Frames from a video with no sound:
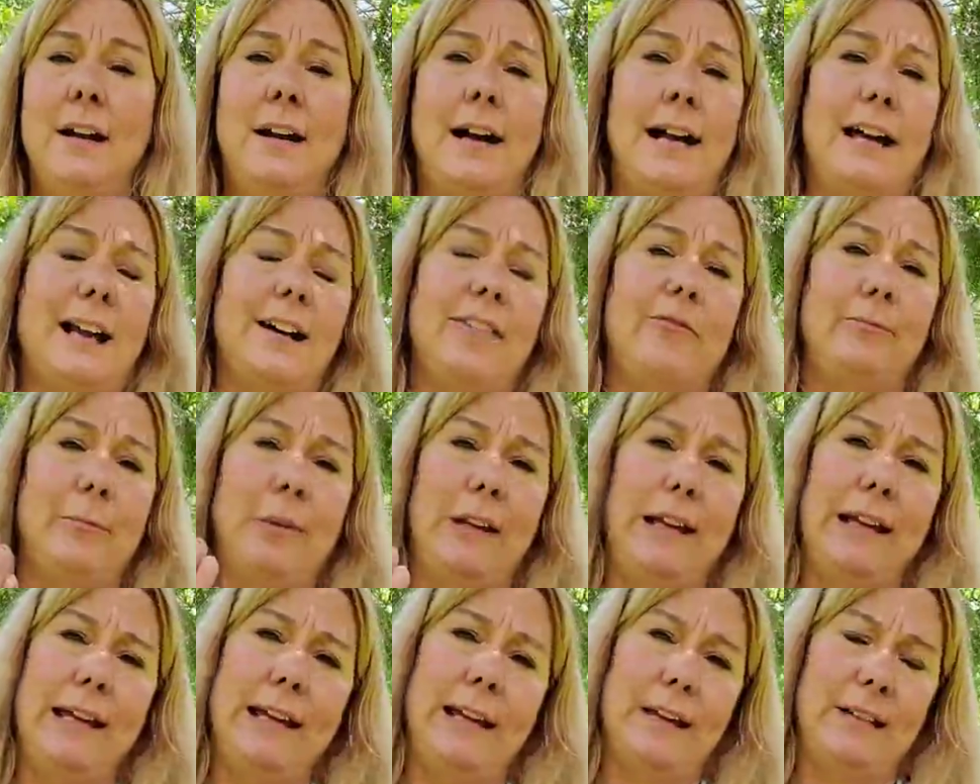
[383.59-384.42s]
I have
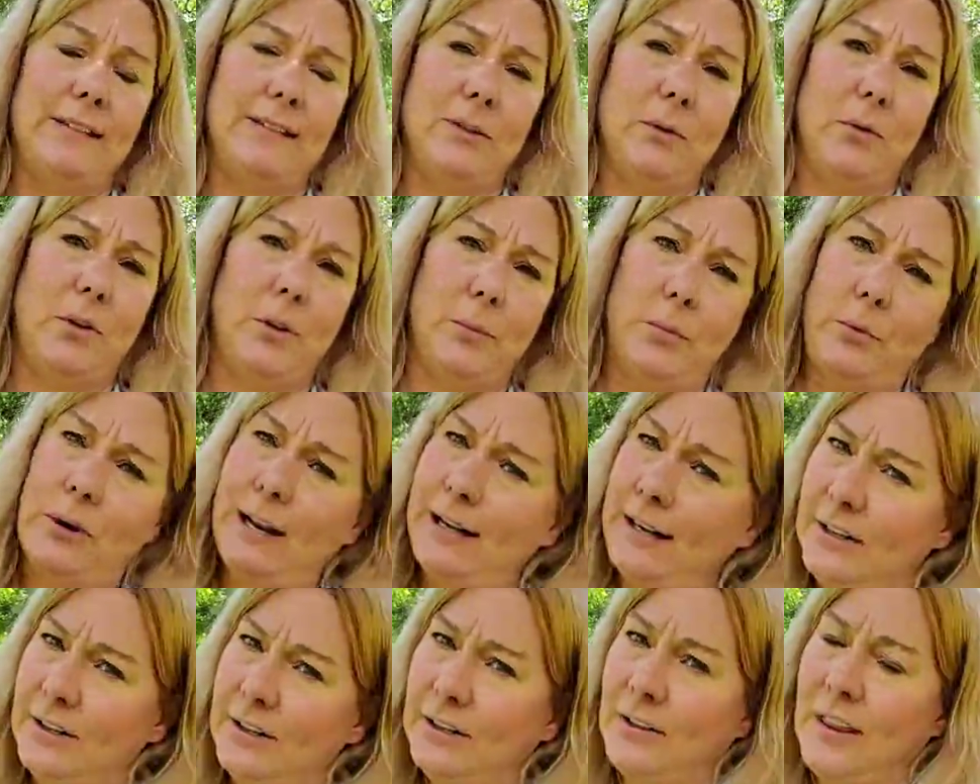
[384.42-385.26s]
blinking solar
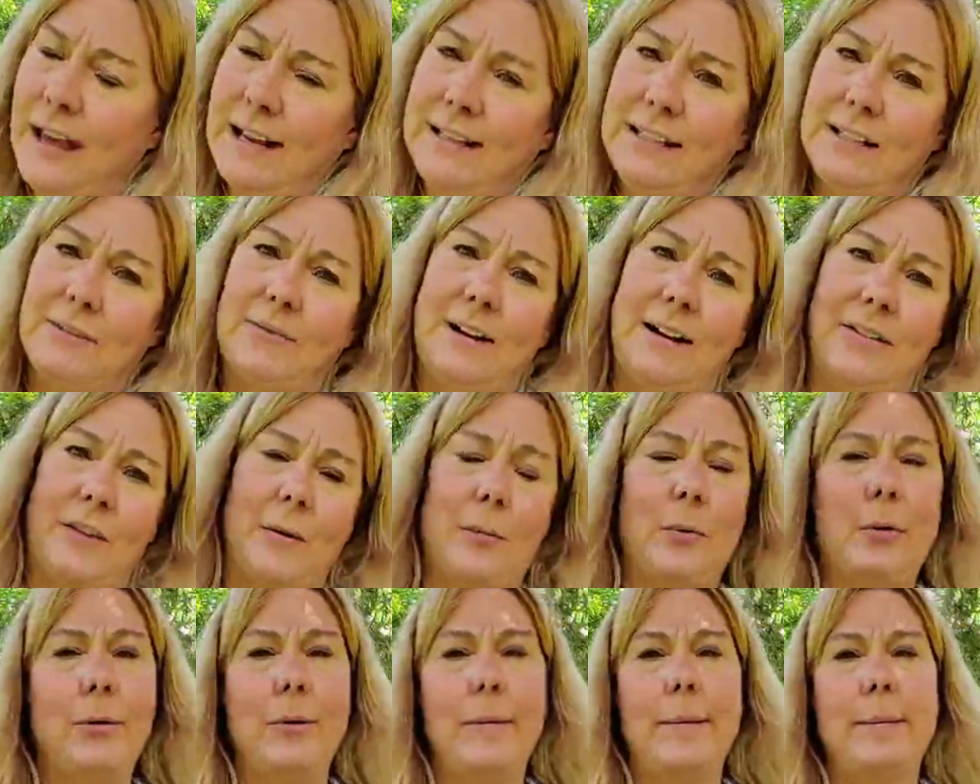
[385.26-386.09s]
predator lights around the
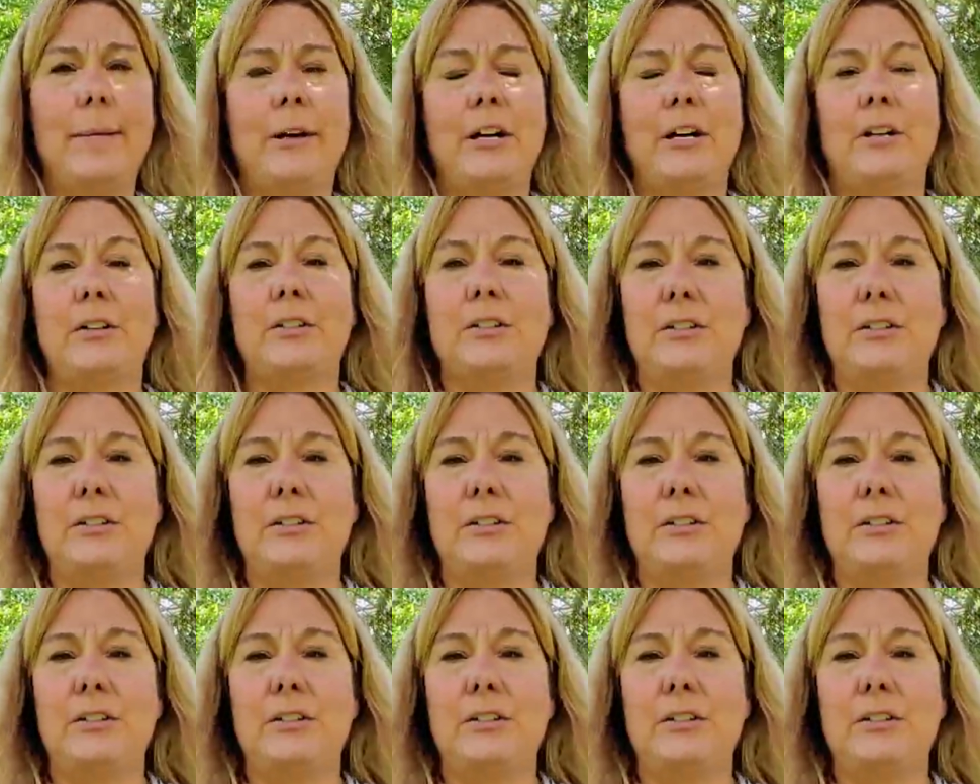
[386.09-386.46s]
perimeter,